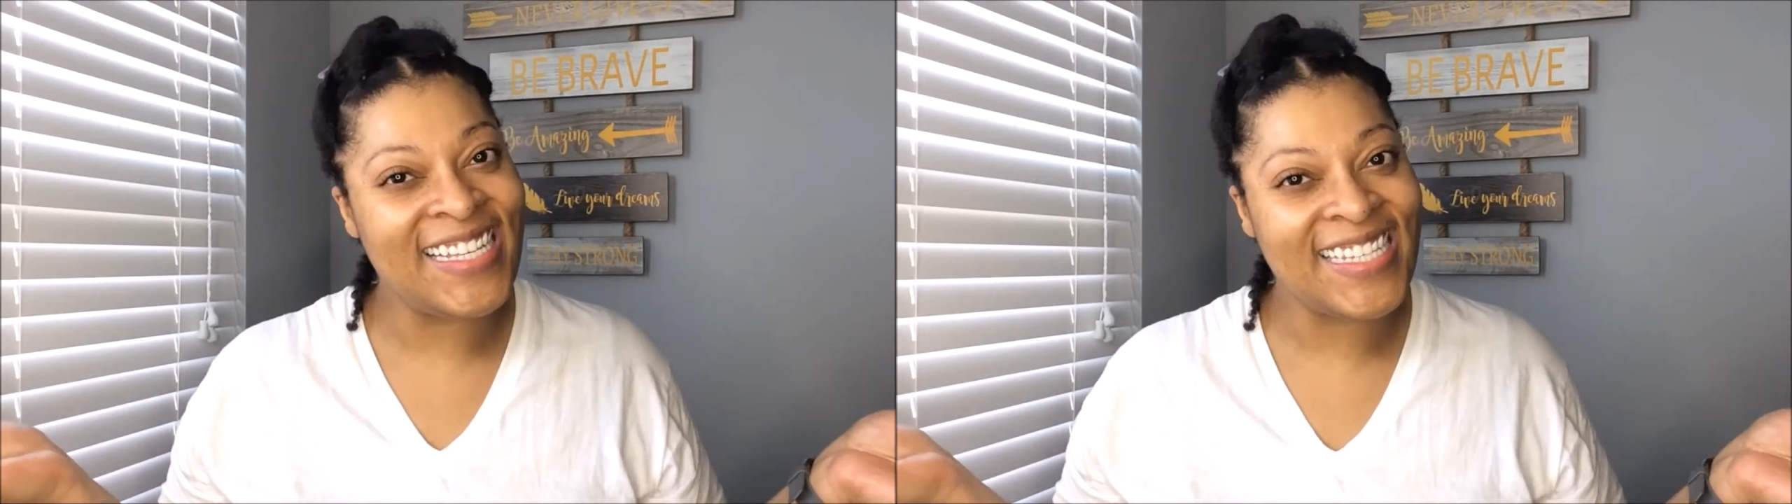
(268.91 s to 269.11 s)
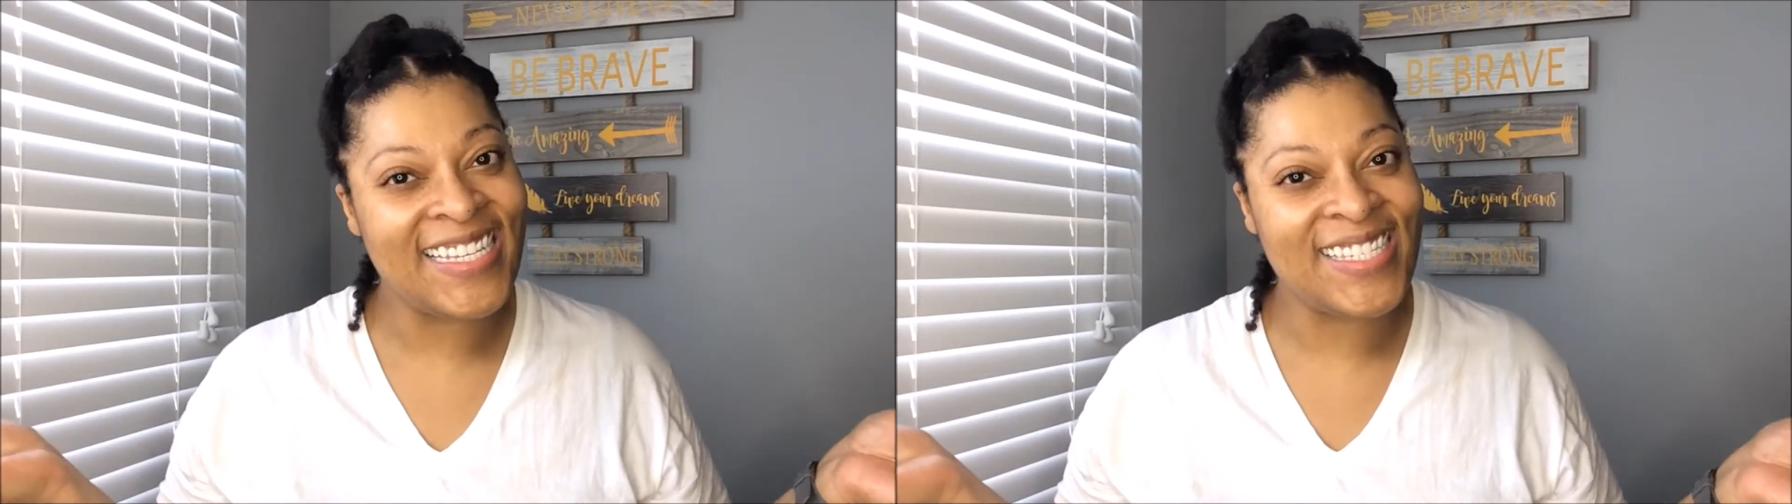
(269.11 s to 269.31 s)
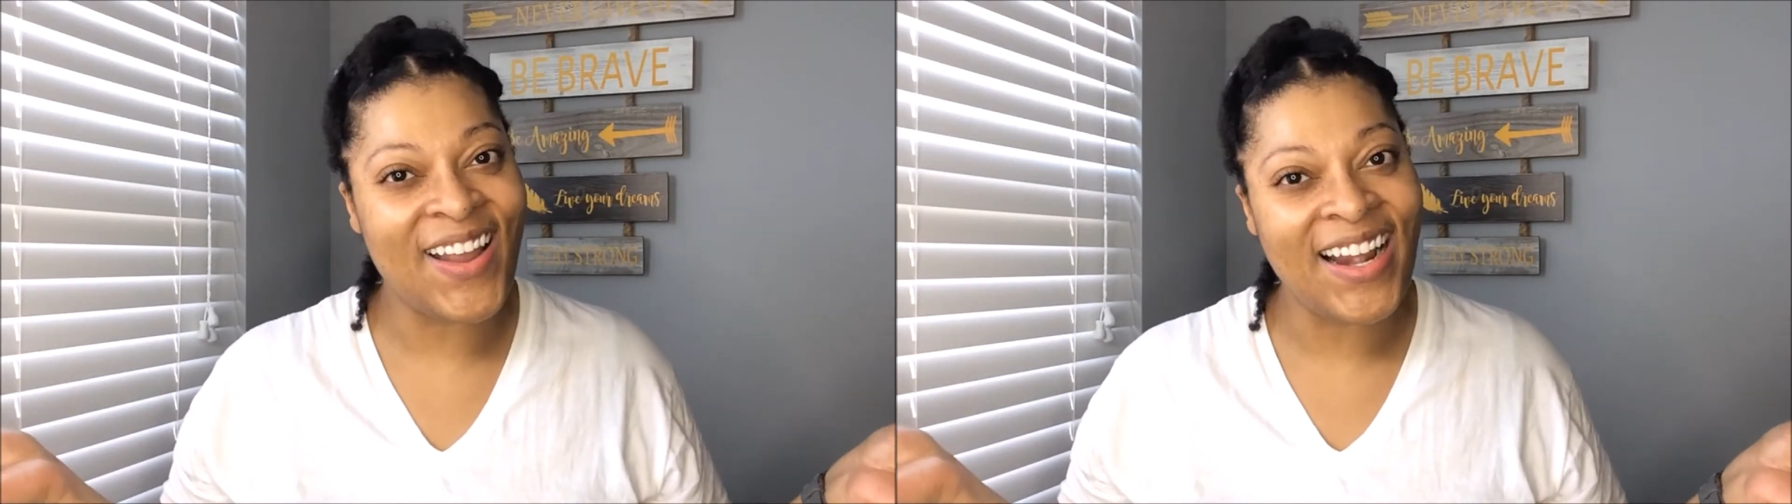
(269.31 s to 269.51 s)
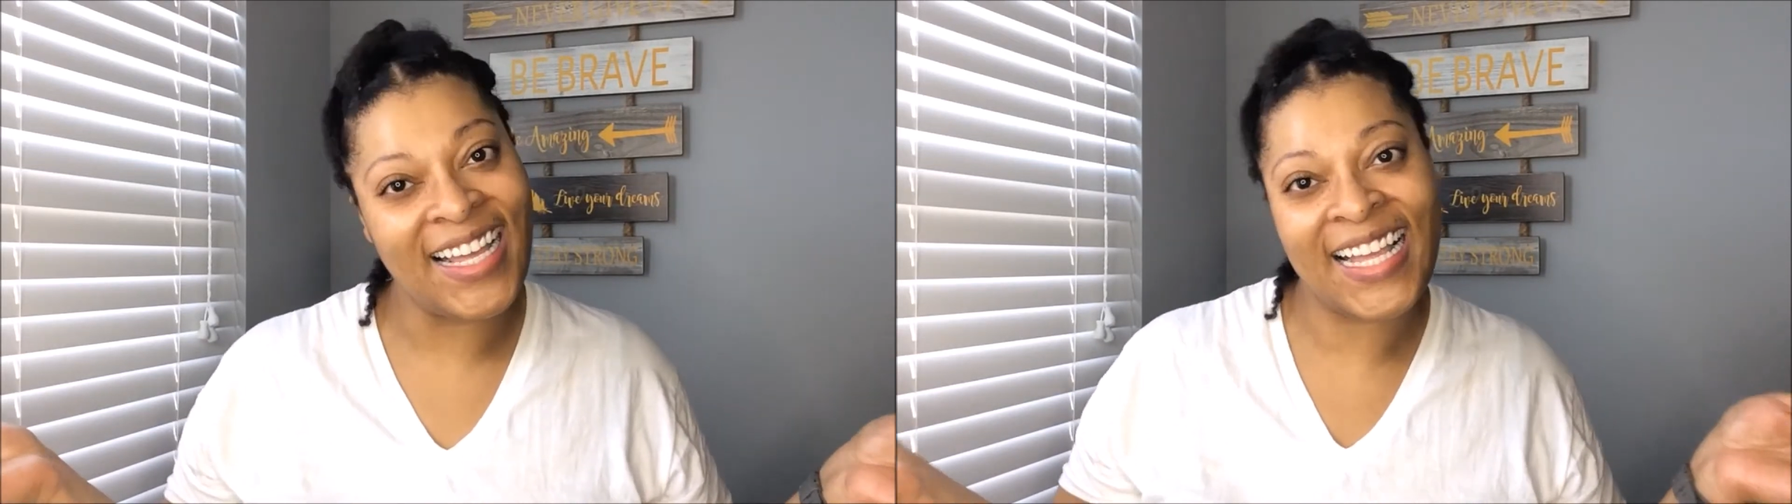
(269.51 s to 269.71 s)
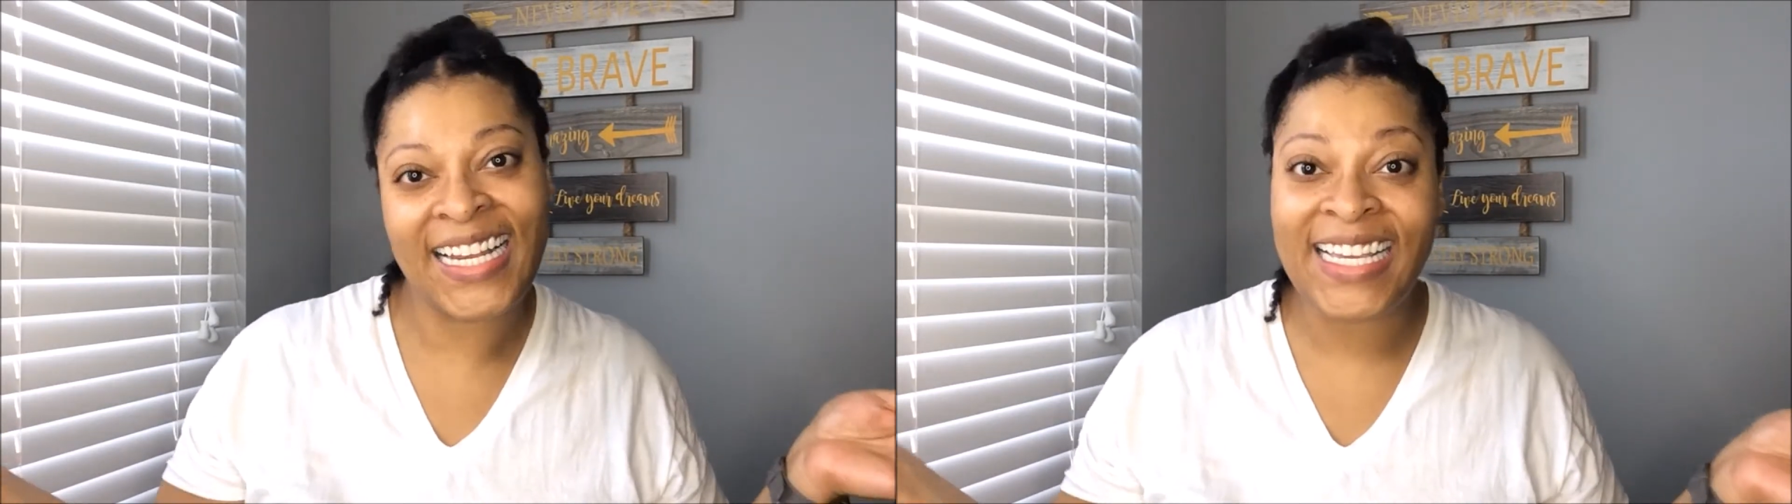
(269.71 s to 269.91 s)
let's get started,
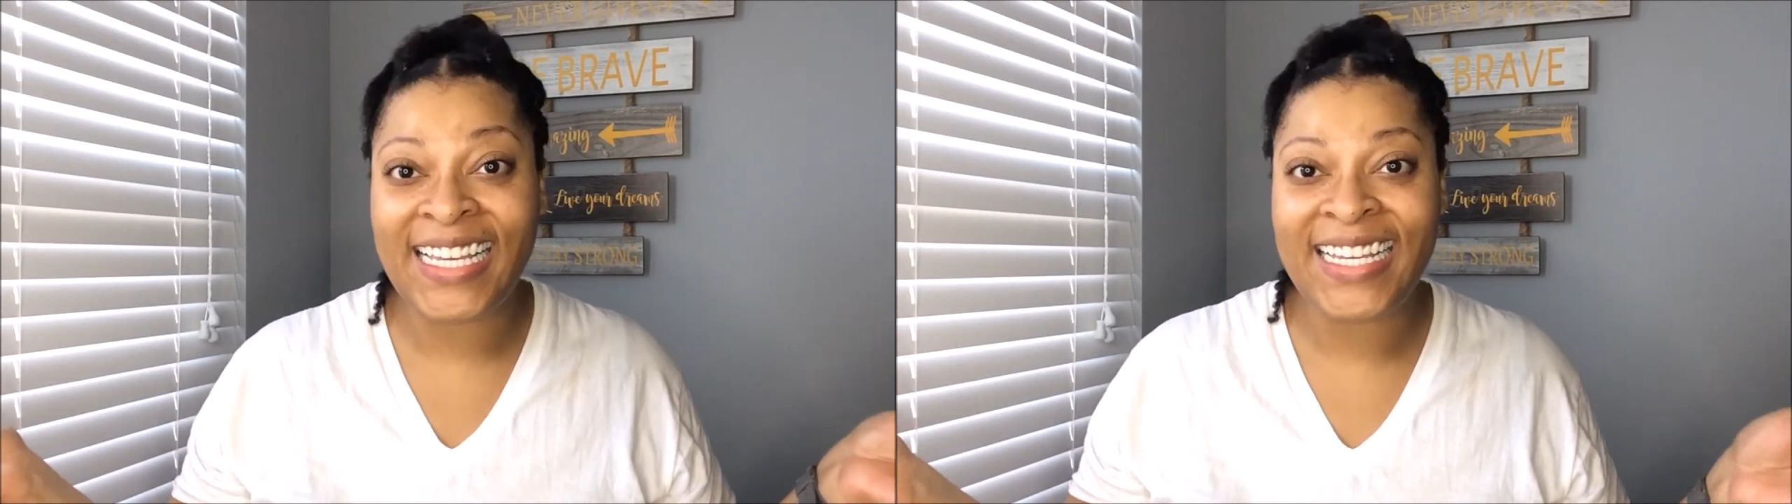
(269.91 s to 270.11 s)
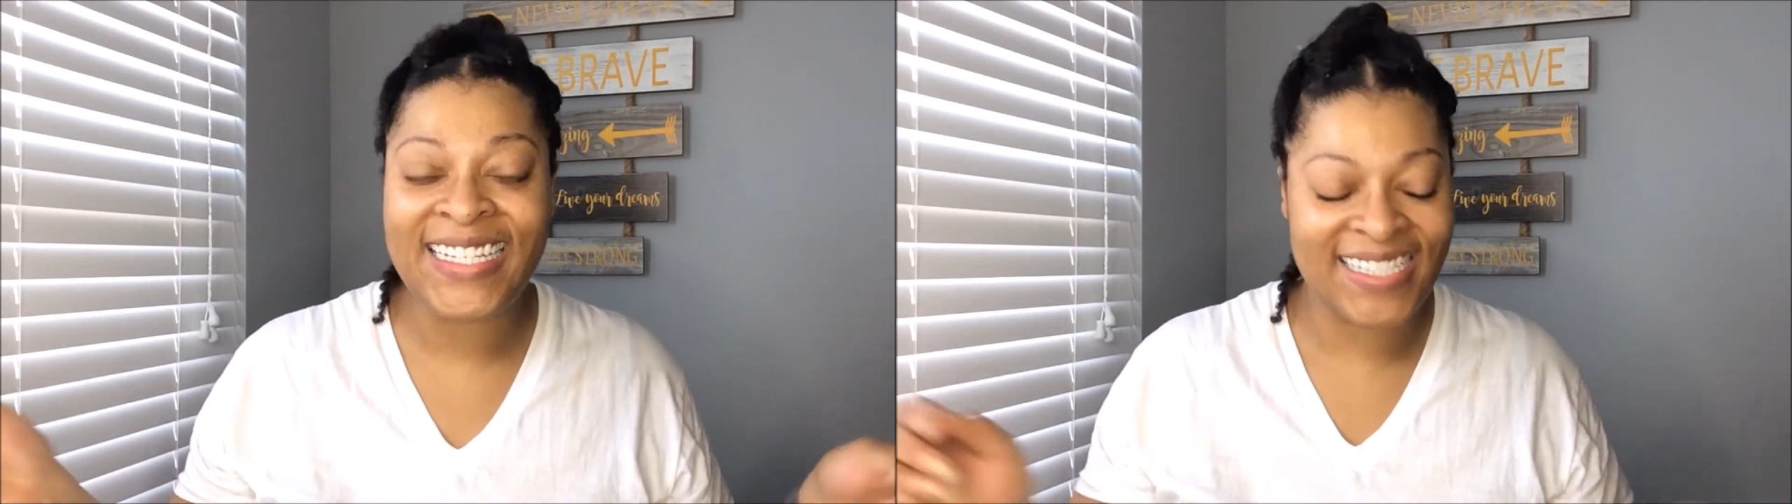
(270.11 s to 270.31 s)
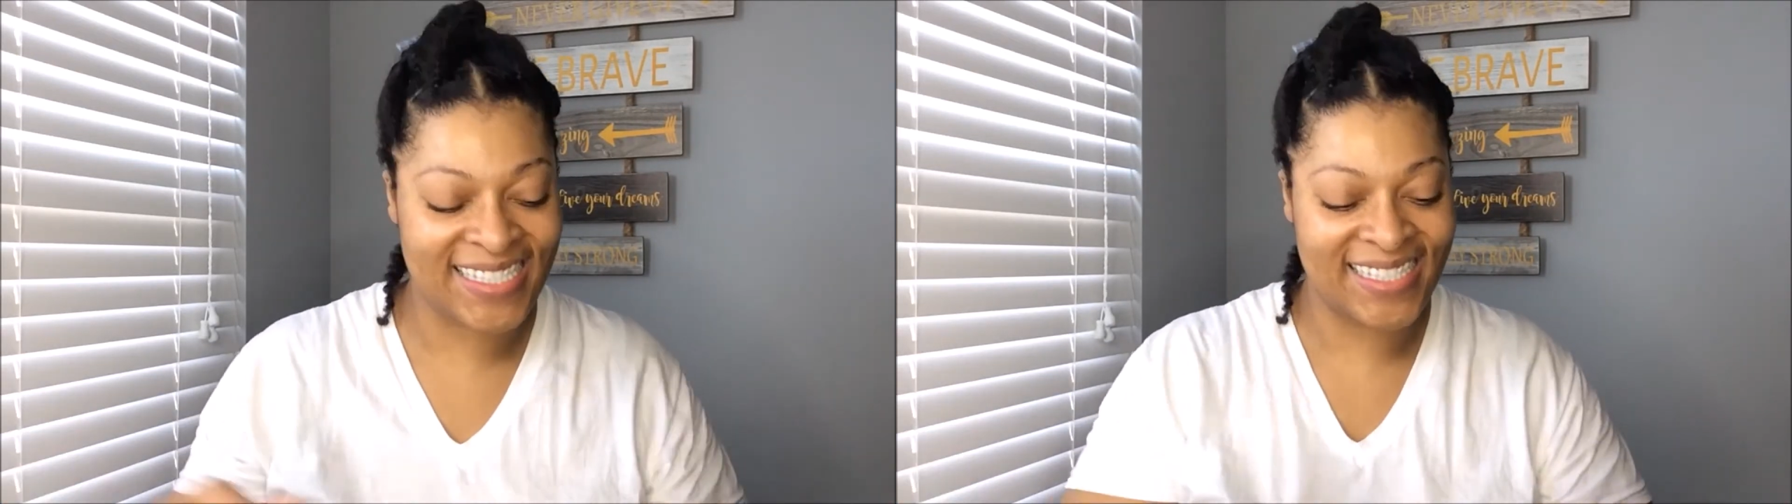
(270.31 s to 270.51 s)
honeys.